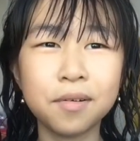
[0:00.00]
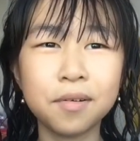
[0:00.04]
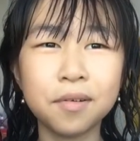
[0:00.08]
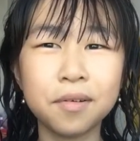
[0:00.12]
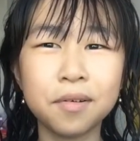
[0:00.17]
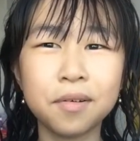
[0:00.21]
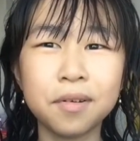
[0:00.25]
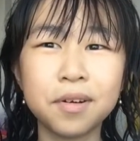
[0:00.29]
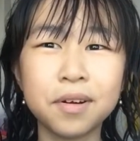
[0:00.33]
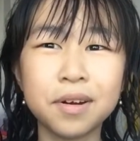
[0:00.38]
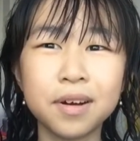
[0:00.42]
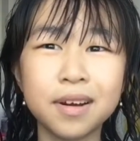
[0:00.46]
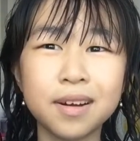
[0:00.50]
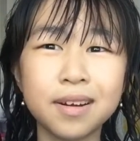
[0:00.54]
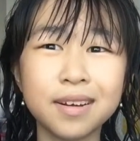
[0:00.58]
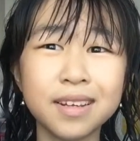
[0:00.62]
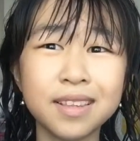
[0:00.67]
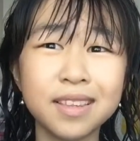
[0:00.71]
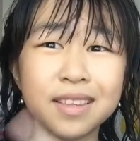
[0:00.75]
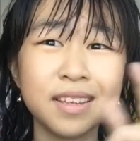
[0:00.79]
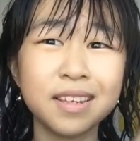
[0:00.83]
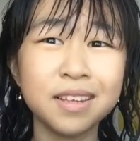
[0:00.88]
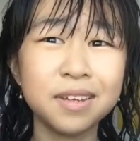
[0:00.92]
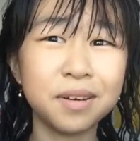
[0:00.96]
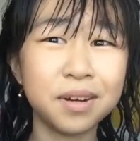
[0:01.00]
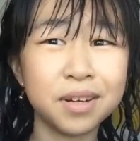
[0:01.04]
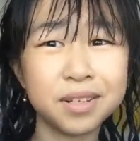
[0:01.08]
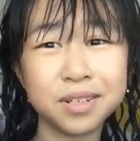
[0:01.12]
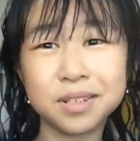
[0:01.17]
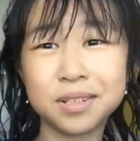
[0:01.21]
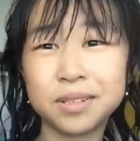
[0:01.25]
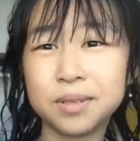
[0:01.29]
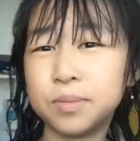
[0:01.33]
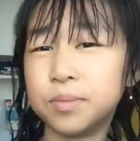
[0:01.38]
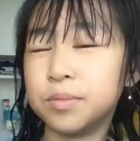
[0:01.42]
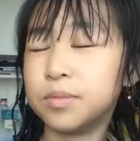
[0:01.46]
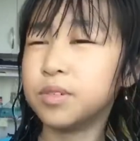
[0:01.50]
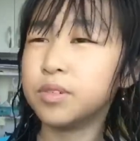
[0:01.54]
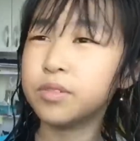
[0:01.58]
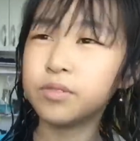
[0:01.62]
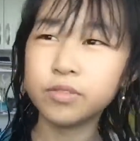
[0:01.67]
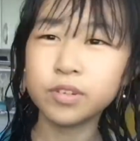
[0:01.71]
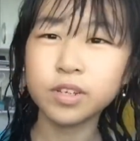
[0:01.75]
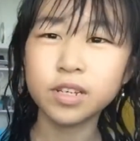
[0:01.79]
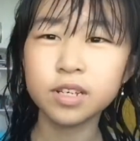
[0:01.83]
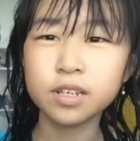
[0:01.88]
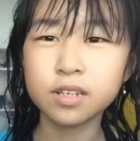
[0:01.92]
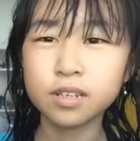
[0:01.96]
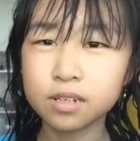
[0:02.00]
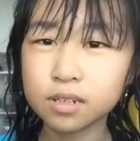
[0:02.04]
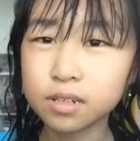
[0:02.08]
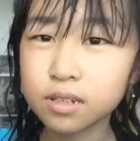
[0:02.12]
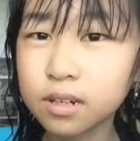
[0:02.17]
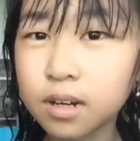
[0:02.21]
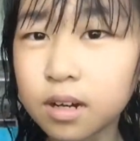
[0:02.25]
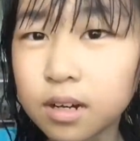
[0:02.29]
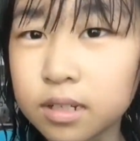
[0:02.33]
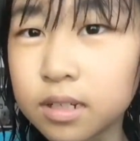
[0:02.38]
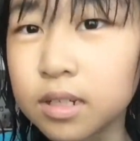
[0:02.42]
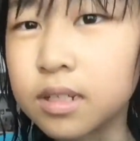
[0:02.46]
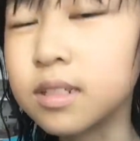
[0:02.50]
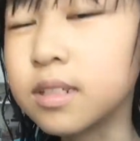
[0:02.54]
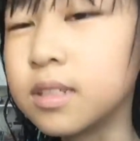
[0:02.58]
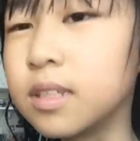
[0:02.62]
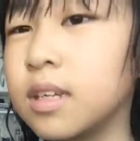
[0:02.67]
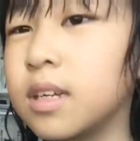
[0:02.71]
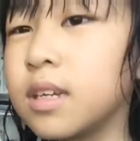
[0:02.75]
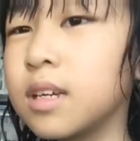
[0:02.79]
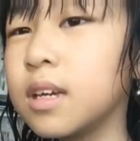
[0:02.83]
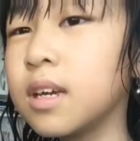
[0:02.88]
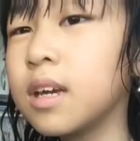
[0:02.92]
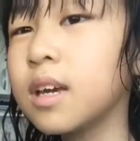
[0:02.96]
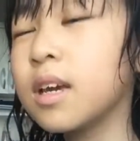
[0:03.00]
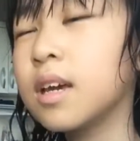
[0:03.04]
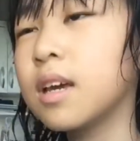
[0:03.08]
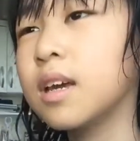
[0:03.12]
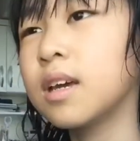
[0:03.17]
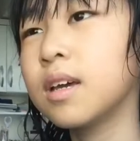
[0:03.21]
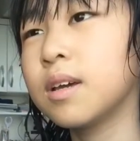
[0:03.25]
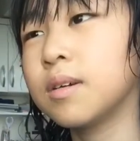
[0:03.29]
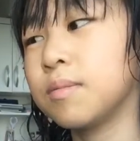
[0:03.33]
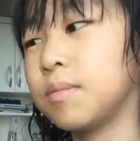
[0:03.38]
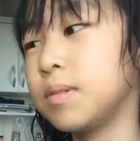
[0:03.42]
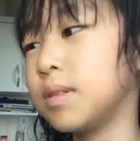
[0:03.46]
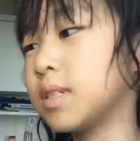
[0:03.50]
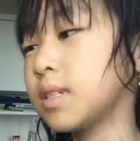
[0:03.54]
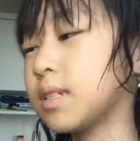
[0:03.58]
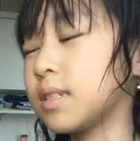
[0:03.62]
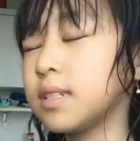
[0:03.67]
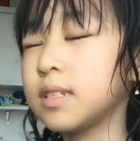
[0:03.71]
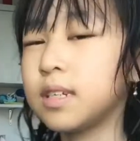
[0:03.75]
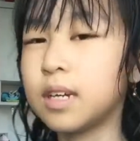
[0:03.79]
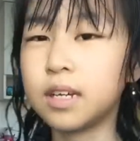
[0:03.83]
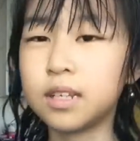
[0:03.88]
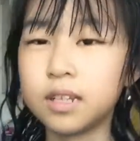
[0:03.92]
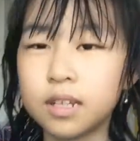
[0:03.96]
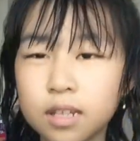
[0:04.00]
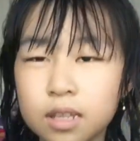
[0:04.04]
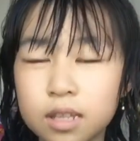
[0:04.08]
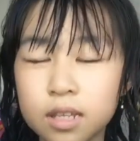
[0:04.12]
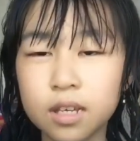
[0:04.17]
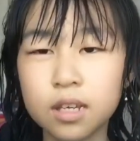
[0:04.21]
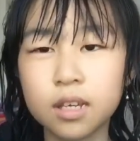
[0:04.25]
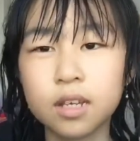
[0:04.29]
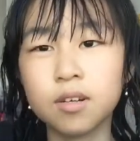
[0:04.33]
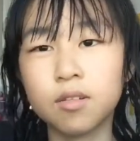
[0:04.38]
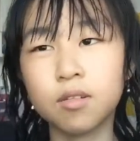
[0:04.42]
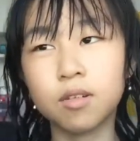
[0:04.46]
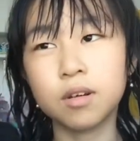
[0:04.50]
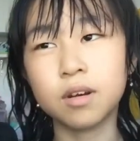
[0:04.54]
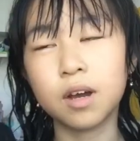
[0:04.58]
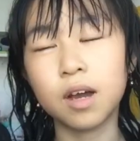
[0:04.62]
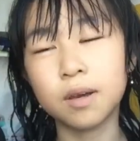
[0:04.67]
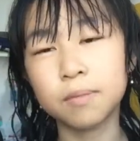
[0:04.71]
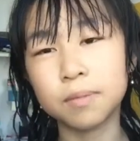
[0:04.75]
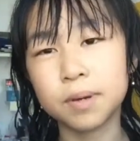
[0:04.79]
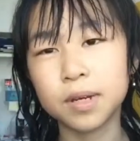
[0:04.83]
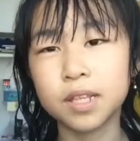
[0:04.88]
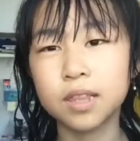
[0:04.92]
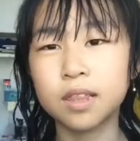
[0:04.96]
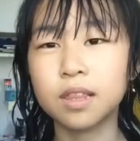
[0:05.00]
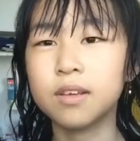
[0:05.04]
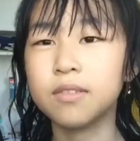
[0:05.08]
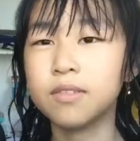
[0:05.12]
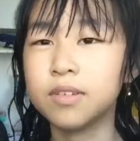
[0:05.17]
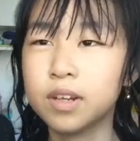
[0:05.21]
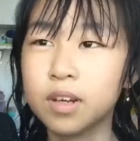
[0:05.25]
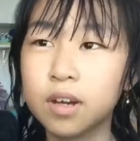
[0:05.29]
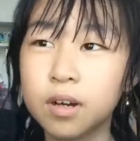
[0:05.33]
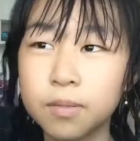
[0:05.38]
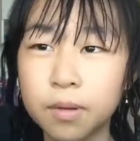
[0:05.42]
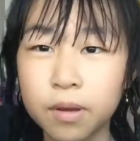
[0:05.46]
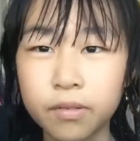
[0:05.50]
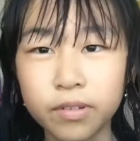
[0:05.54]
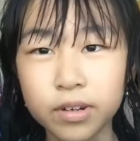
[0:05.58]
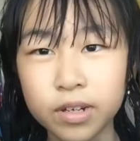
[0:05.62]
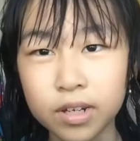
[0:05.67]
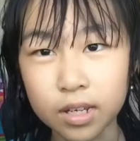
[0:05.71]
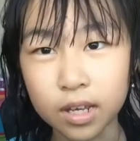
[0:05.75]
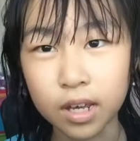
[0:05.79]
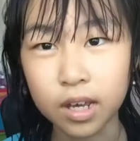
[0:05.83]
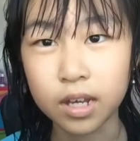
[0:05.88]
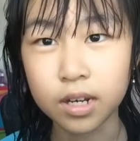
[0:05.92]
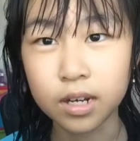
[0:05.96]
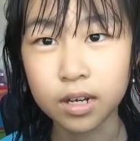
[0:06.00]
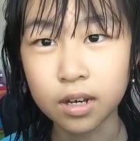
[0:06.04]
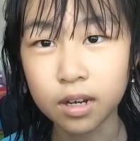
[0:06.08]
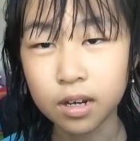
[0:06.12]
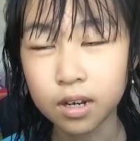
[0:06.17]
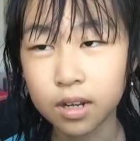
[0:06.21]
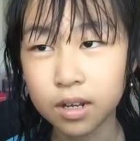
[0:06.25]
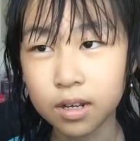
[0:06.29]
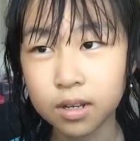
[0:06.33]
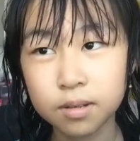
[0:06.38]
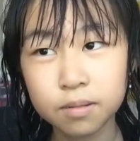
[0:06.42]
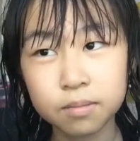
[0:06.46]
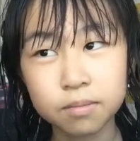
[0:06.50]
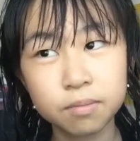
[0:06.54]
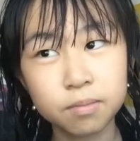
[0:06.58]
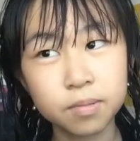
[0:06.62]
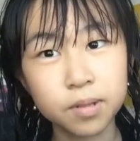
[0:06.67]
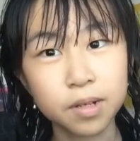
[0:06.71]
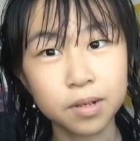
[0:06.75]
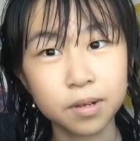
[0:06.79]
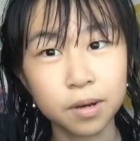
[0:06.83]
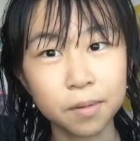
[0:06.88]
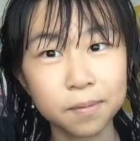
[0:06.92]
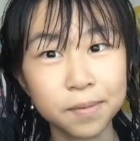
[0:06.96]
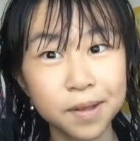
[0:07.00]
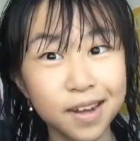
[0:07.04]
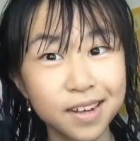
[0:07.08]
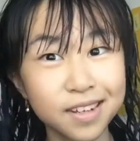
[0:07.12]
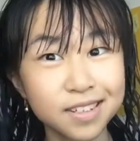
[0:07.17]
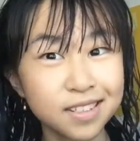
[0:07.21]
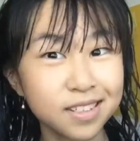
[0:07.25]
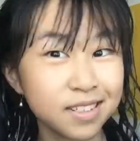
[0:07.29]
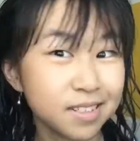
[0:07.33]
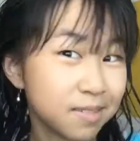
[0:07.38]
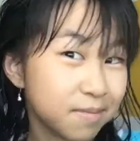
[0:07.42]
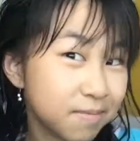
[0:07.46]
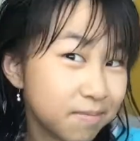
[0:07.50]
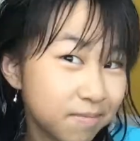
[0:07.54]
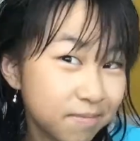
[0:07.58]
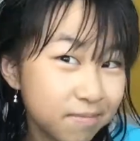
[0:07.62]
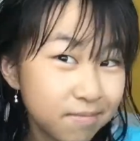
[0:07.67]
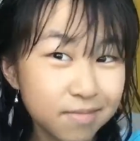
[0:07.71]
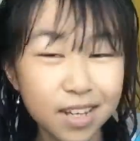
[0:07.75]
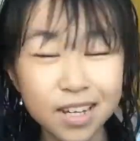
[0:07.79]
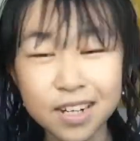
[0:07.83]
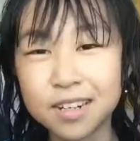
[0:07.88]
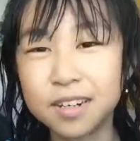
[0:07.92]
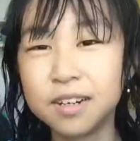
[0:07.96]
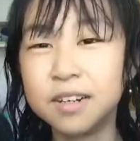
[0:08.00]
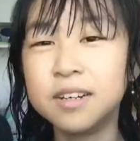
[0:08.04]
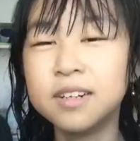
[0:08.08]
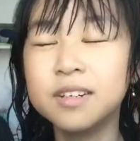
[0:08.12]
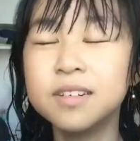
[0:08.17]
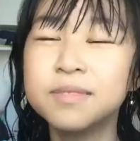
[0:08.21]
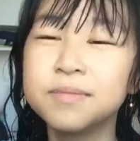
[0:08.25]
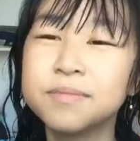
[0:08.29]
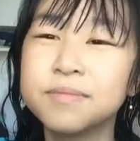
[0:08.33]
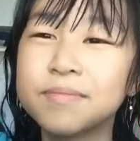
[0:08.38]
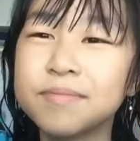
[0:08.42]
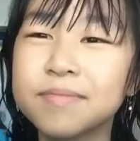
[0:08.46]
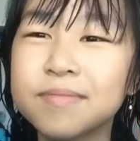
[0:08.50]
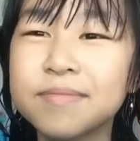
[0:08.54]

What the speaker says: or continue watching a movie on Disney, basically anything, or I might even call my friend again, play Roblox, I don't know.